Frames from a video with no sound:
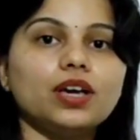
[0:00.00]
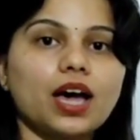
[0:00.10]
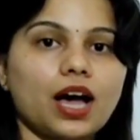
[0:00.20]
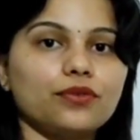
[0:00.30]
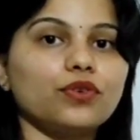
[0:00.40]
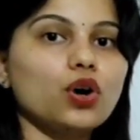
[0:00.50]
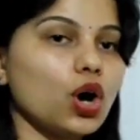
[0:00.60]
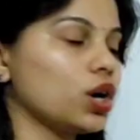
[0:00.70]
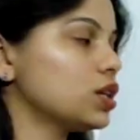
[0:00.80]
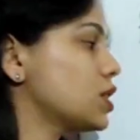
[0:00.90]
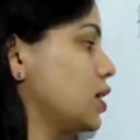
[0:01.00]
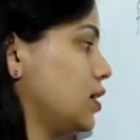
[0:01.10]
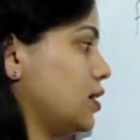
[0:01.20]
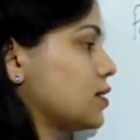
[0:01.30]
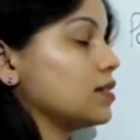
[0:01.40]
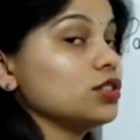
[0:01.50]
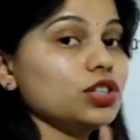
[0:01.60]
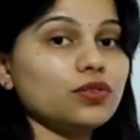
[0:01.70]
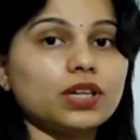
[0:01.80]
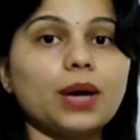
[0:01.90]
we have got is
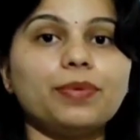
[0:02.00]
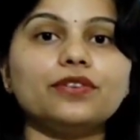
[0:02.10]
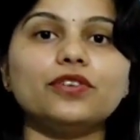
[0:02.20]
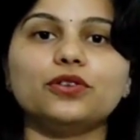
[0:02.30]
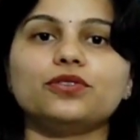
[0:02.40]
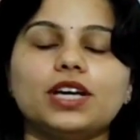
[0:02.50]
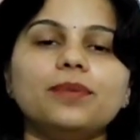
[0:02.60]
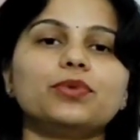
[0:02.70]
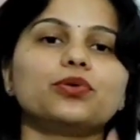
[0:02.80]
genotype and phenotype.